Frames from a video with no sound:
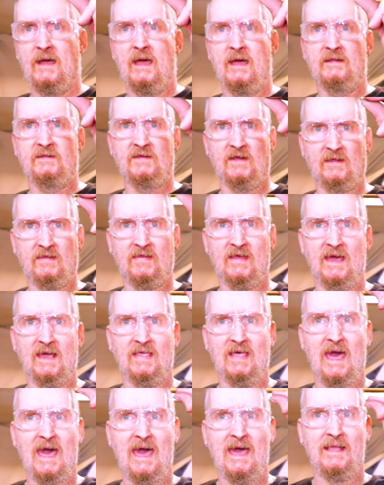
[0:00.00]
And just like
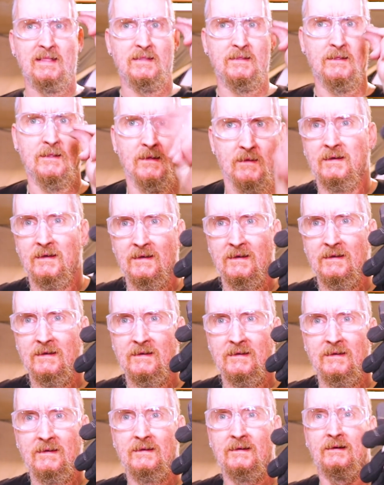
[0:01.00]
that,
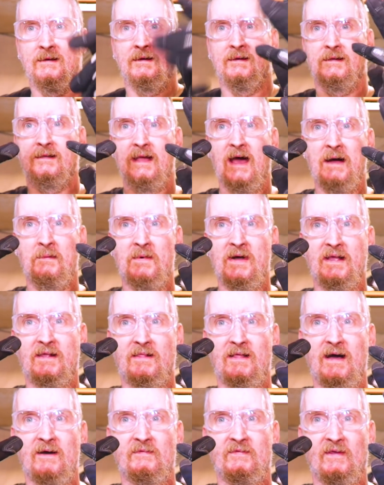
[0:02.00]
got my
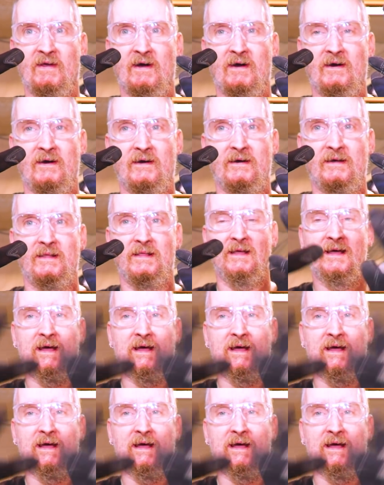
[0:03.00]
gloves on.